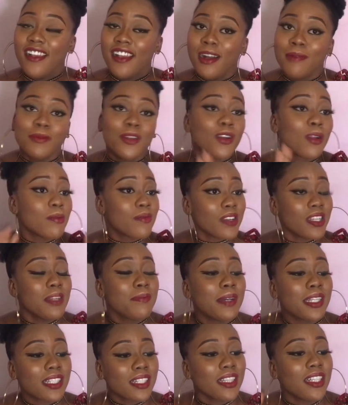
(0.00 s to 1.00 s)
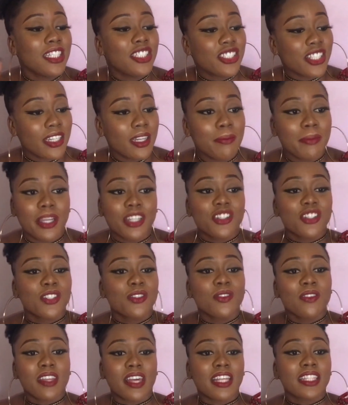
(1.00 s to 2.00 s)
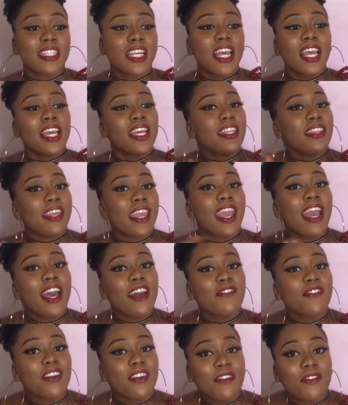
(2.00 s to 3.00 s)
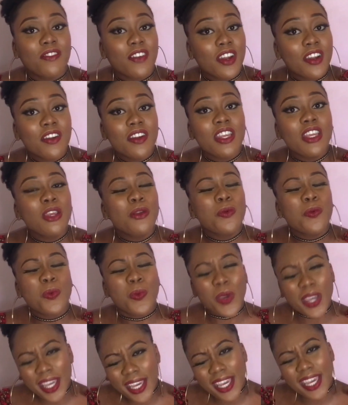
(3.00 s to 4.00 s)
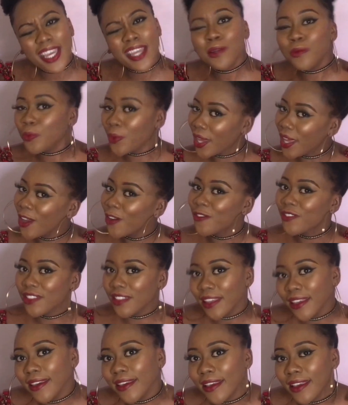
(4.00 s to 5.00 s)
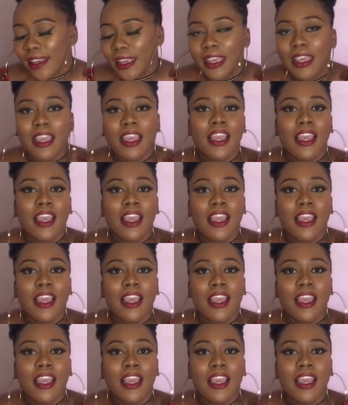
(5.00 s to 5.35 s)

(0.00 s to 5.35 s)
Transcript: I'm not coming for any particular gender, but I just know that they have a very weird way of thinking.